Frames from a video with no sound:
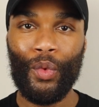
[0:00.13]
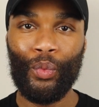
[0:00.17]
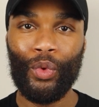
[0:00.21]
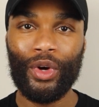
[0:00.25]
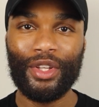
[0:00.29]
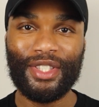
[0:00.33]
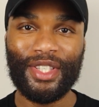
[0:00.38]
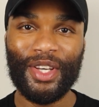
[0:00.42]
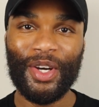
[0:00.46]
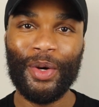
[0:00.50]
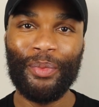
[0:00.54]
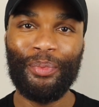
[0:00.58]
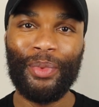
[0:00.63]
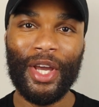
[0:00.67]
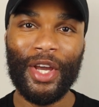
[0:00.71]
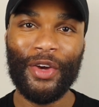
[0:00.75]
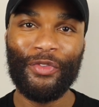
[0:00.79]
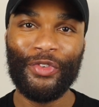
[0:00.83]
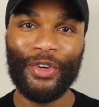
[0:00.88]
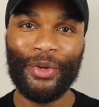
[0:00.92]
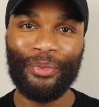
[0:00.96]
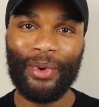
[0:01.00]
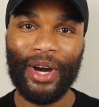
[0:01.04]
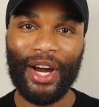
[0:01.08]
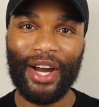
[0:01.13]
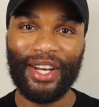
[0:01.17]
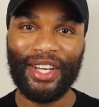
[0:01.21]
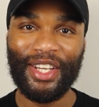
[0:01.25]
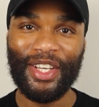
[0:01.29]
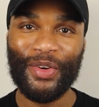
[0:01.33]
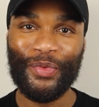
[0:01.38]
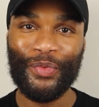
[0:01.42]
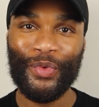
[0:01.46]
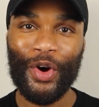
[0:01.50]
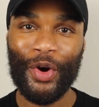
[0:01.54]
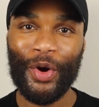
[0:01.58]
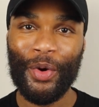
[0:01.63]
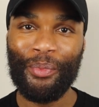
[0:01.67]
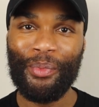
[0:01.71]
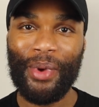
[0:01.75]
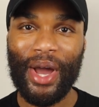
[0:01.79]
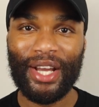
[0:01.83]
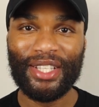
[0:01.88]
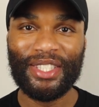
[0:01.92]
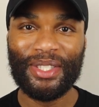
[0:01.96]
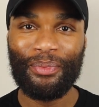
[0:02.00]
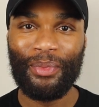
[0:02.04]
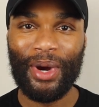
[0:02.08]
What's up, everybody, and welcome
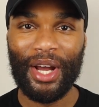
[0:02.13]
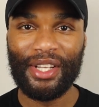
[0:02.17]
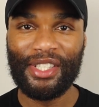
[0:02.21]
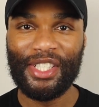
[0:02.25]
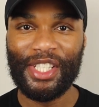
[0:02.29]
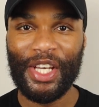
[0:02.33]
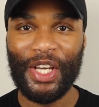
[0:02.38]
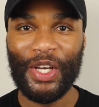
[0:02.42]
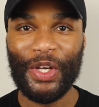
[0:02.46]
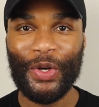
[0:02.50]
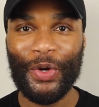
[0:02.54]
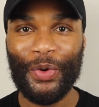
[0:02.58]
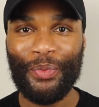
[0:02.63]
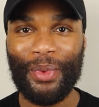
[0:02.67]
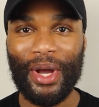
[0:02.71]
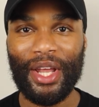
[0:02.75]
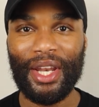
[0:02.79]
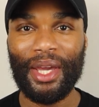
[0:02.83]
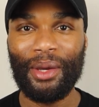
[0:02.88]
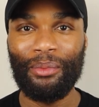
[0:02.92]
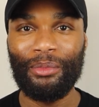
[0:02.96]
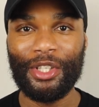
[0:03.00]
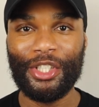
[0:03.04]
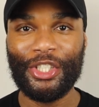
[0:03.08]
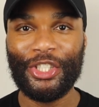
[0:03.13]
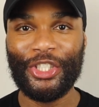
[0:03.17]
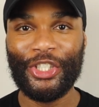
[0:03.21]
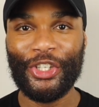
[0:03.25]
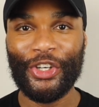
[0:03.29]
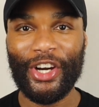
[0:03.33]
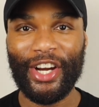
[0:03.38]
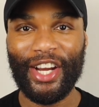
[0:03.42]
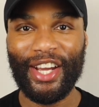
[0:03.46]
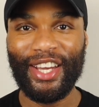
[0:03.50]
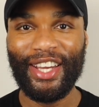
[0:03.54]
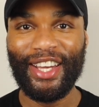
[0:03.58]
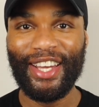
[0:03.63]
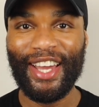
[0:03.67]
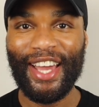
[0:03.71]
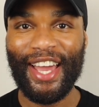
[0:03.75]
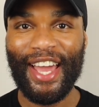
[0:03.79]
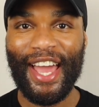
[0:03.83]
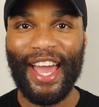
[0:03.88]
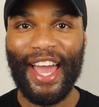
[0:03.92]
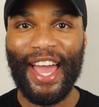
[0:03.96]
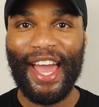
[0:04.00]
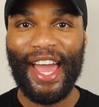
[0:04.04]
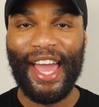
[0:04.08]
back to my channel. My name is Trey,
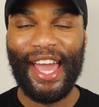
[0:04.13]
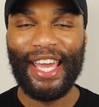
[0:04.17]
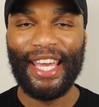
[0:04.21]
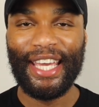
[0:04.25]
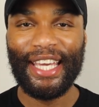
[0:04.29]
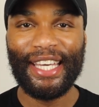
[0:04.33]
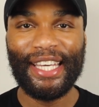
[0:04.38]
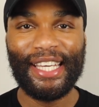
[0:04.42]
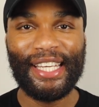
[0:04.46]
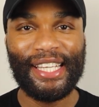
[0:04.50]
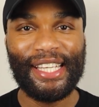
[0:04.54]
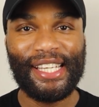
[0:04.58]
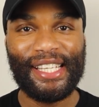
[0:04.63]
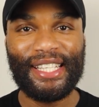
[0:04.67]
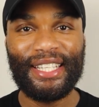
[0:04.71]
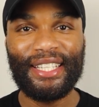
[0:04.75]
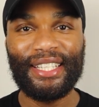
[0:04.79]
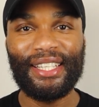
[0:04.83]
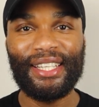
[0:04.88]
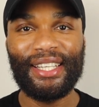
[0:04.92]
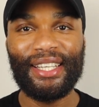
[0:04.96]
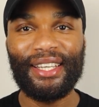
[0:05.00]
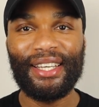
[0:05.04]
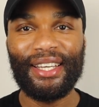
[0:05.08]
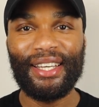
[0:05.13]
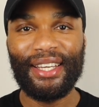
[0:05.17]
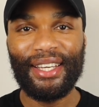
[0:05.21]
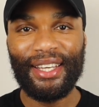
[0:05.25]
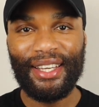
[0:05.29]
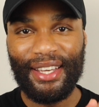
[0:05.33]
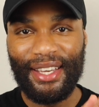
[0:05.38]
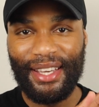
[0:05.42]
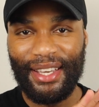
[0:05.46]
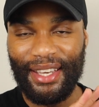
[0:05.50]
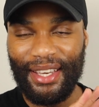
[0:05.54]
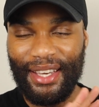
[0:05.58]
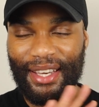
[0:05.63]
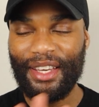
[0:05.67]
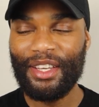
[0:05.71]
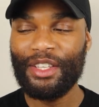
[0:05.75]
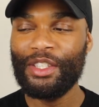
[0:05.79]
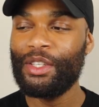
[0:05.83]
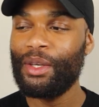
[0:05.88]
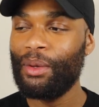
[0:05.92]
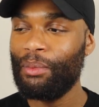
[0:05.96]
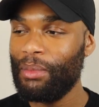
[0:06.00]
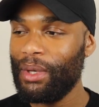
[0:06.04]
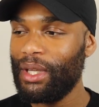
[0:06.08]
and
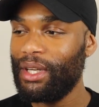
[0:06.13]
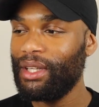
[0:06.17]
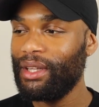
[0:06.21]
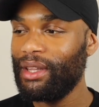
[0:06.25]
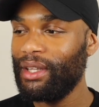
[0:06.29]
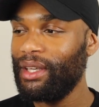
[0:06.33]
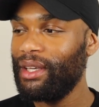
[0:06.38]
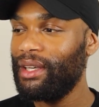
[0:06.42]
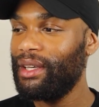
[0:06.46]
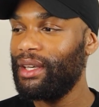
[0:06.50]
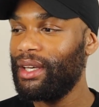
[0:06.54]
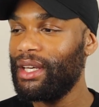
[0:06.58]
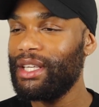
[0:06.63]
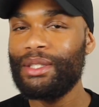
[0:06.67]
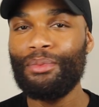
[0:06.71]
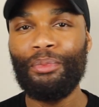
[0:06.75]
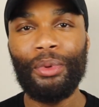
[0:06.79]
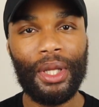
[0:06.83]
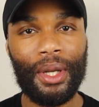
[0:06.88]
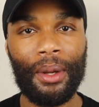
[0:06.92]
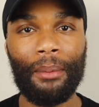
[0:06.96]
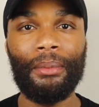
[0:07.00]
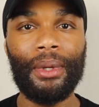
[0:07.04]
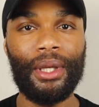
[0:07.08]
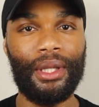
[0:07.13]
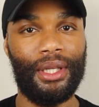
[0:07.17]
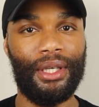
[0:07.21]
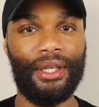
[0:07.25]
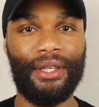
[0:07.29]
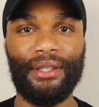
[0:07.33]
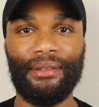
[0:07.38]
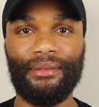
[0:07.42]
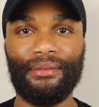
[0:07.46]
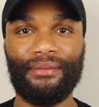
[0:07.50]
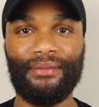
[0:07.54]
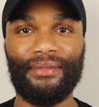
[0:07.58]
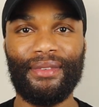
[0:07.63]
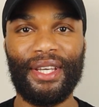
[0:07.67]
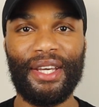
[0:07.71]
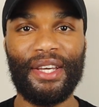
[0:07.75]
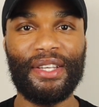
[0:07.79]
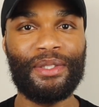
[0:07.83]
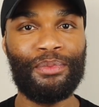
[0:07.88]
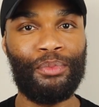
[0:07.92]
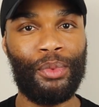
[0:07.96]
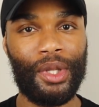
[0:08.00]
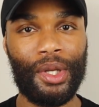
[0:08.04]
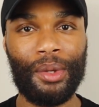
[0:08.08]
it's been a minute. It
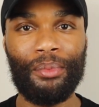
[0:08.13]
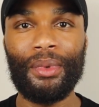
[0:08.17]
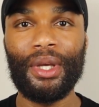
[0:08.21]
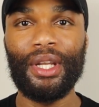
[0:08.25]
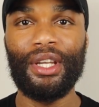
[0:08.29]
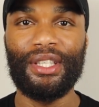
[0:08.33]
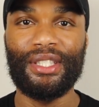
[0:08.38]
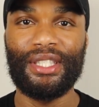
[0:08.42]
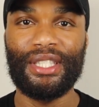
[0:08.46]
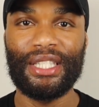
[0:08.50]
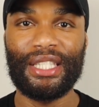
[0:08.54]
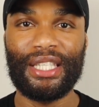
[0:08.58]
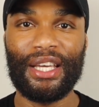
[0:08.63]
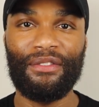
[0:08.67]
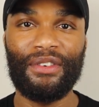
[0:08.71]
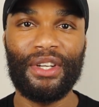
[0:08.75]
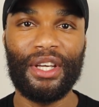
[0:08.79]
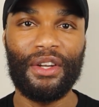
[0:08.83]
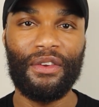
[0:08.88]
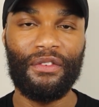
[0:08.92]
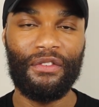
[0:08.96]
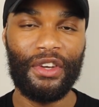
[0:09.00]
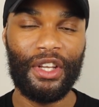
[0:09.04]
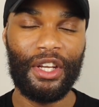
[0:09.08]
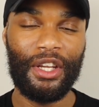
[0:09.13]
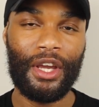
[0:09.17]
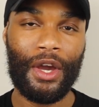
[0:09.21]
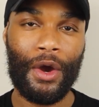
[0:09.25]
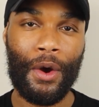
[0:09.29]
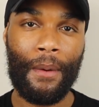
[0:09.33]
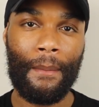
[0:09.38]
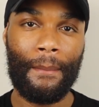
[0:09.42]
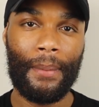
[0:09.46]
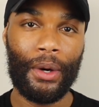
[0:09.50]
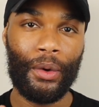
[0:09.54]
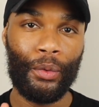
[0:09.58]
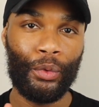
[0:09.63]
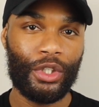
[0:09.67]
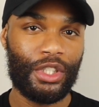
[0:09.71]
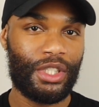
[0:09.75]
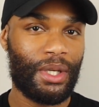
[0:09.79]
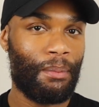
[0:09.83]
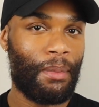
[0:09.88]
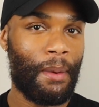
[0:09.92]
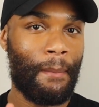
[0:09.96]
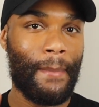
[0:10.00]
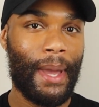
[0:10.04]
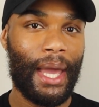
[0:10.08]
has been a minute since I've done a video, but we're
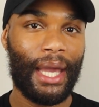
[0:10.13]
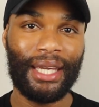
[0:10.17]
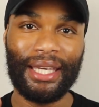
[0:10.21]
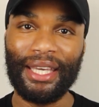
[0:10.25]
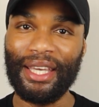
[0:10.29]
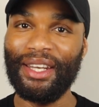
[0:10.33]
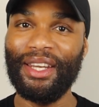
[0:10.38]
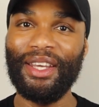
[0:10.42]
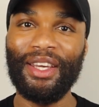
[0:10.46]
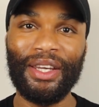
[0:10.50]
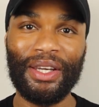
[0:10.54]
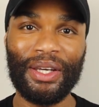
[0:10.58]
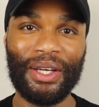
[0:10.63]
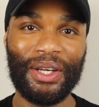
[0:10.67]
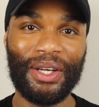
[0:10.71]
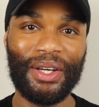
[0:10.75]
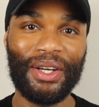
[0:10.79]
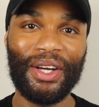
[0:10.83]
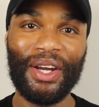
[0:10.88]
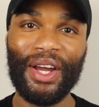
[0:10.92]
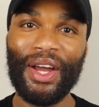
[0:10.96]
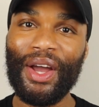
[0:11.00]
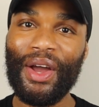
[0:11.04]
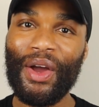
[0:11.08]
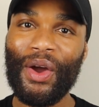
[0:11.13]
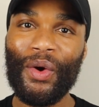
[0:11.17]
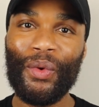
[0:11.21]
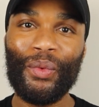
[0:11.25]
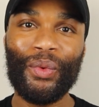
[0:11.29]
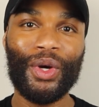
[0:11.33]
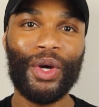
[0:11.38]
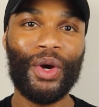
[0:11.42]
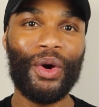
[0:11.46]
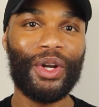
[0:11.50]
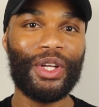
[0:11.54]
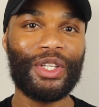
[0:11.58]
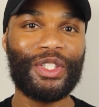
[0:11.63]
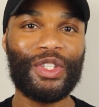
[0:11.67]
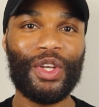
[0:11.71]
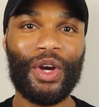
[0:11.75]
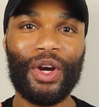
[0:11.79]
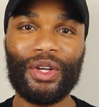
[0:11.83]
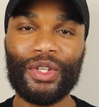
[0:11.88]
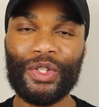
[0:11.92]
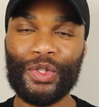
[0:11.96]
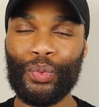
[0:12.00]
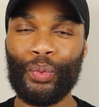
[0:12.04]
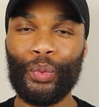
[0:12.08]
jumping back in here. We're going to
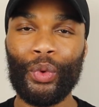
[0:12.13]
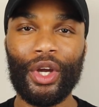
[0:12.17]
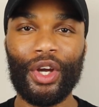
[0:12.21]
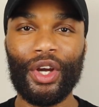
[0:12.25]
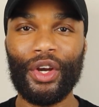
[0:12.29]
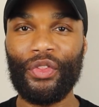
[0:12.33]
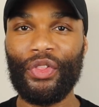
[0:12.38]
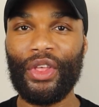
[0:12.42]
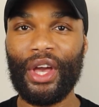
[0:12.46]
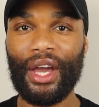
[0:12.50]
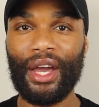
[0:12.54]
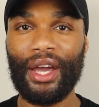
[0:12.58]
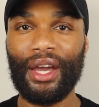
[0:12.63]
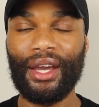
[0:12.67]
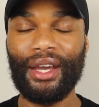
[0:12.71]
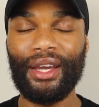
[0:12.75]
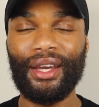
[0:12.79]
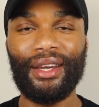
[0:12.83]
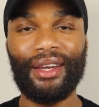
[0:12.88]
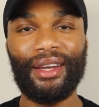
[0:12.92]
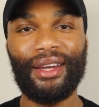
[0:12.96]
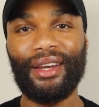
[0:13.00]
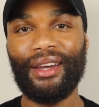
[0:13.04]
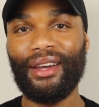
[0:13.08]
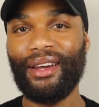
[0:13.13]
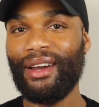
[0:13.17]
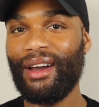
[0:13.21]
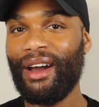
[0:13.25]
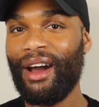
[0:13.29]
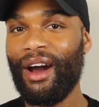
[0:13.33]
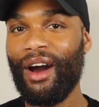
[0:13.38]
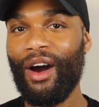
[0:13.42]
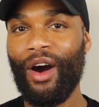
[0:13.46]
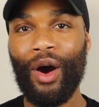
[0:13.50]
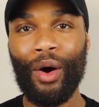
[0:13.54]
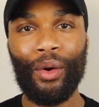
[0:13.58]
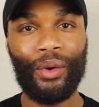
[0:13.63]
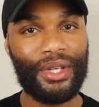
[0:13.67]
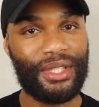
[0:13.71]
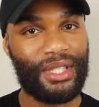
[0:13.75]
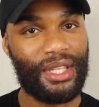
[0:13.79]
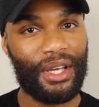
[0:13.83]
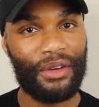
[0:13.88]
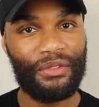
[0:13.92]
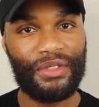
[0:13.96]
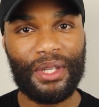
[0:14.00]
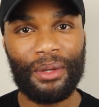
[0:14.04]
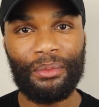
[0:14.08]
start somewhere that I
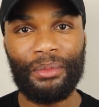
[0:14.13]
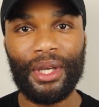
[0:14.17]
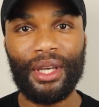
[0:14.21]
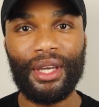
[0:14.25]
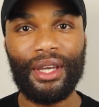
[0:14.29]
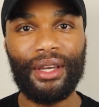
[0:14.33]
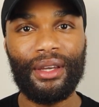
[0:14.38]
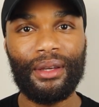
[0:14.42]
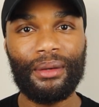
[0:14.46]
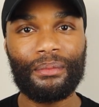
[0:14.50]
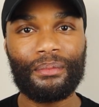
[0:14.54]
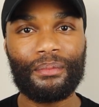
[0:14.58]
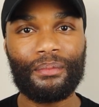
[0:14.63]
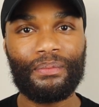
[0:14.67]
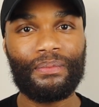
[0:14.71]
always love to be,